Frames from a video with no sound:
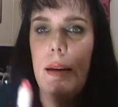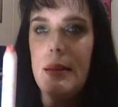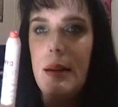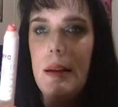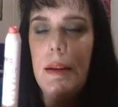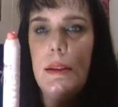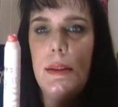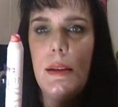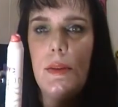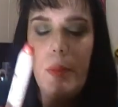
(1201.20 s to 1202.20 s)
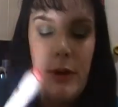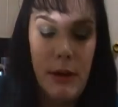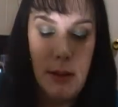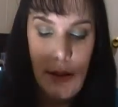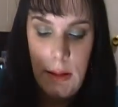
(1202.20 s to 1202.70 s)
It has it does have a
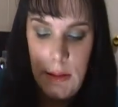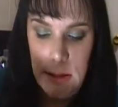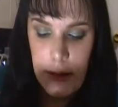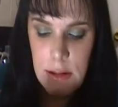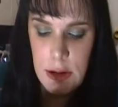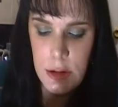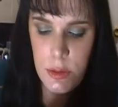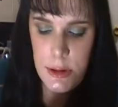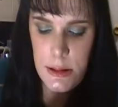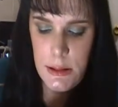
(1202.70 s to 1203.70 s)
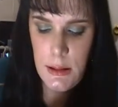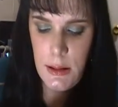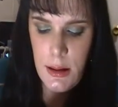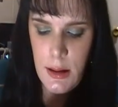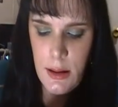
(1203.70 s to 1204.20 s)
pink tint to it.
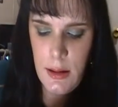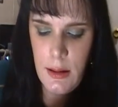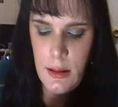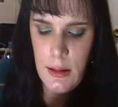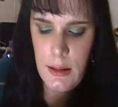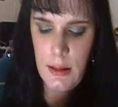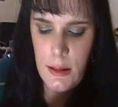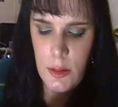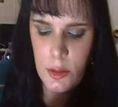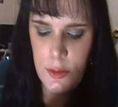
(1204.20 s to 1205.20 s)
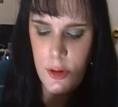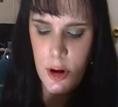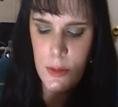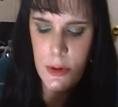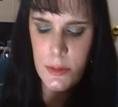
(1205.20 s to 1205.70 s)
I don't know if
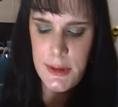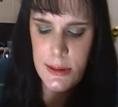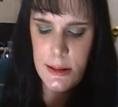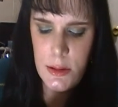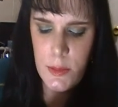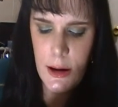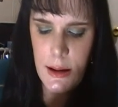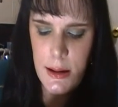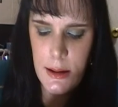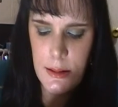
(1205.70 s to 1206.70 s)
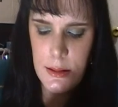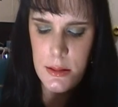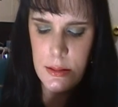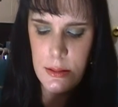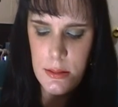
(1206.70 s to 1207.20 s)
y'all gonna be able to see it on my
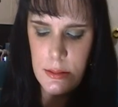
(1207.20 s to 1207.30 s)
hand.